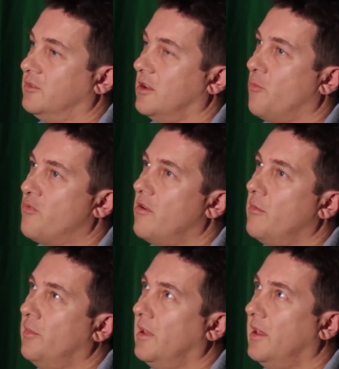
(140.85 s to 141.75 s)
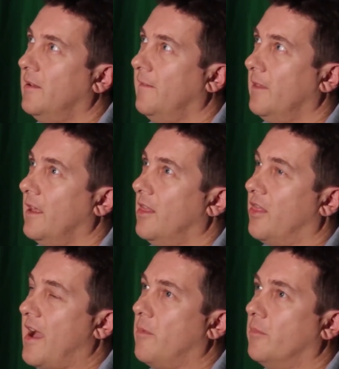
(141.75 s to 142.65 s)
So probably
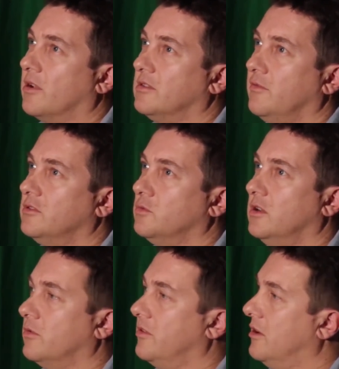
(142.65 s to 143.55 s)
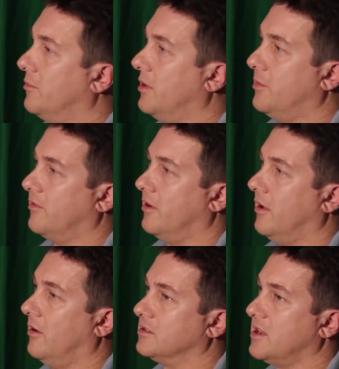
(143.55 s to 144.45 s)
that, but because I've always worked with young people for
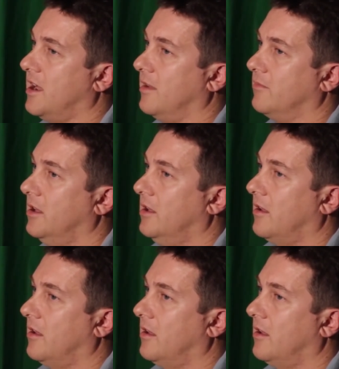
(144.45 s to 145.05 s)
a long time,